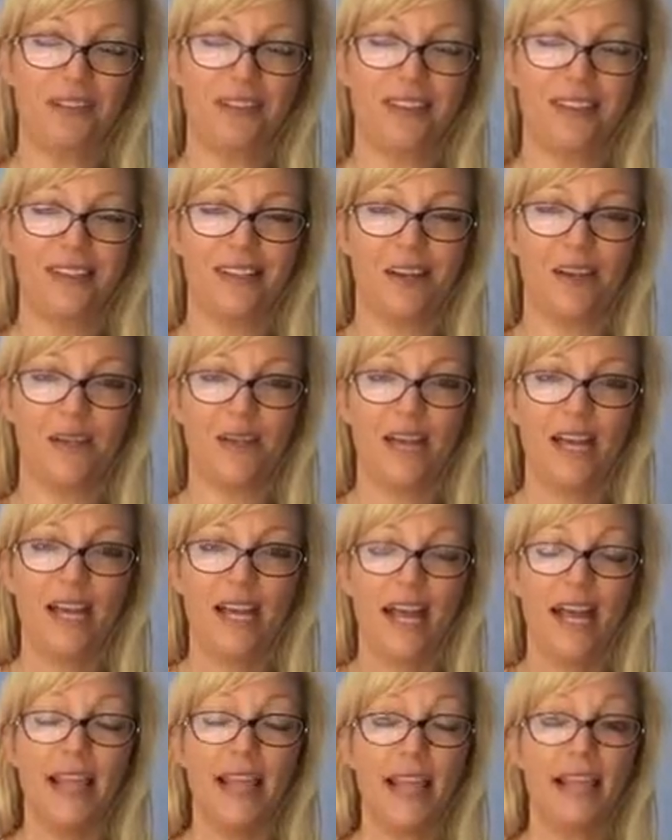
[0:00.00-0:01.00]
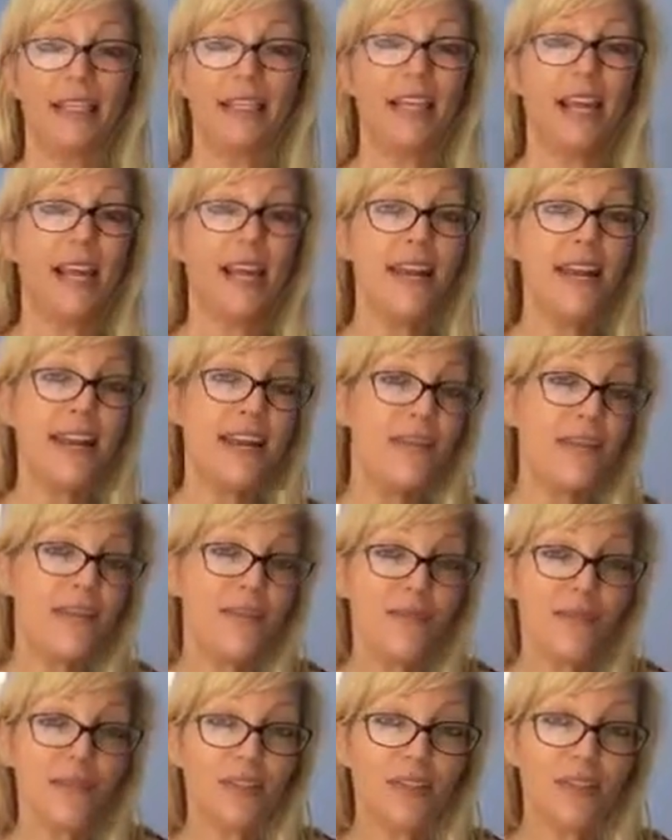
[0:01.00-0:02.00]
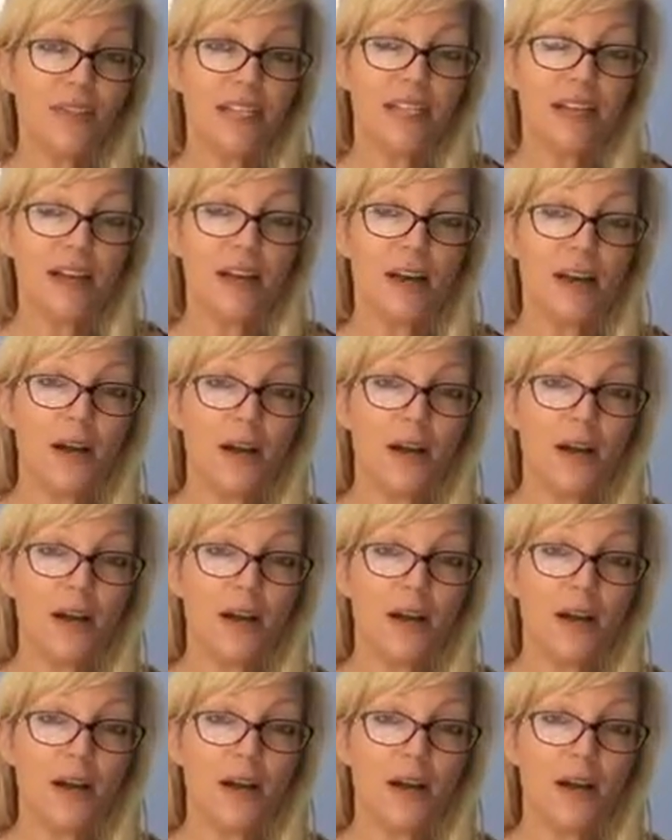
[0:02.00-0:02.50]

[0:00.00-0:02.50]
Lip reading: So that's another really